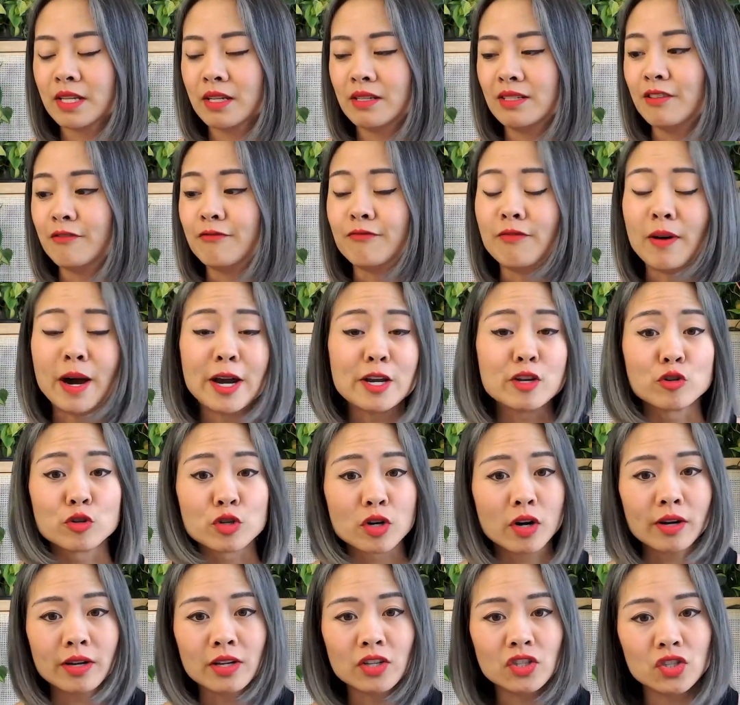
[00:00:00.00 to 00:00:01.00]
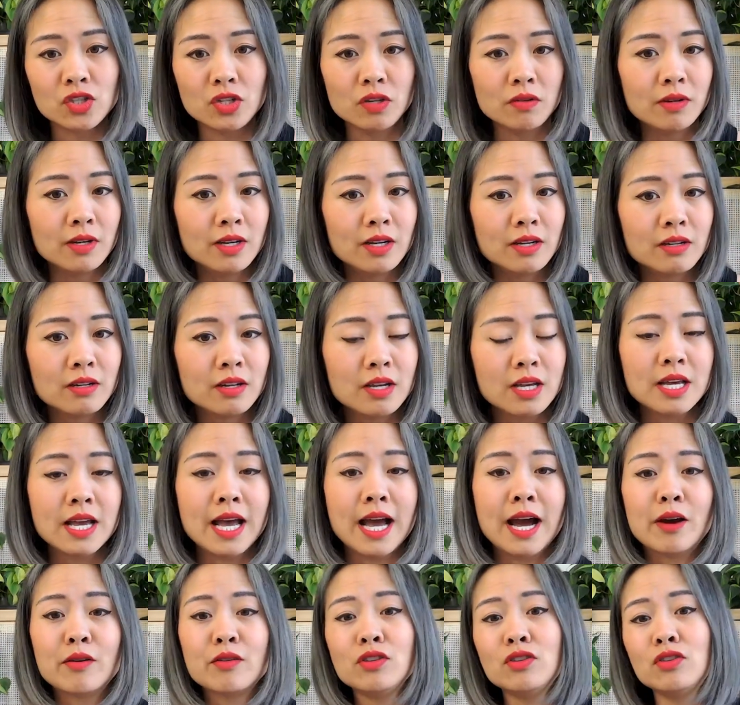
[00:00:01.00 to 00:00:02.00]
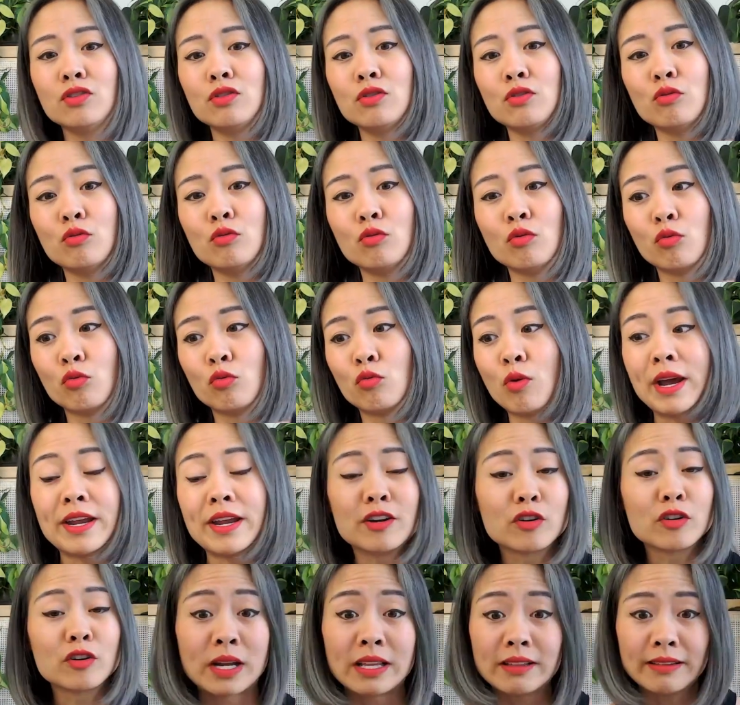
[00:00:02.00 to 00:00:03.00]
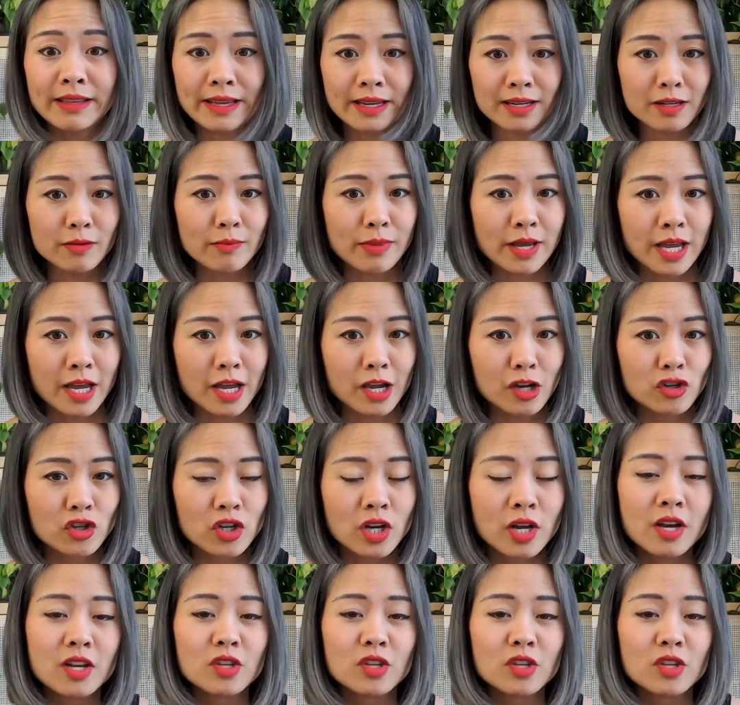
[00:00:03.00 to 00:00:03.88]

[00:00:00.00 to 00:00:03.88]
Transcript: define your target student? How do you write a great landing page?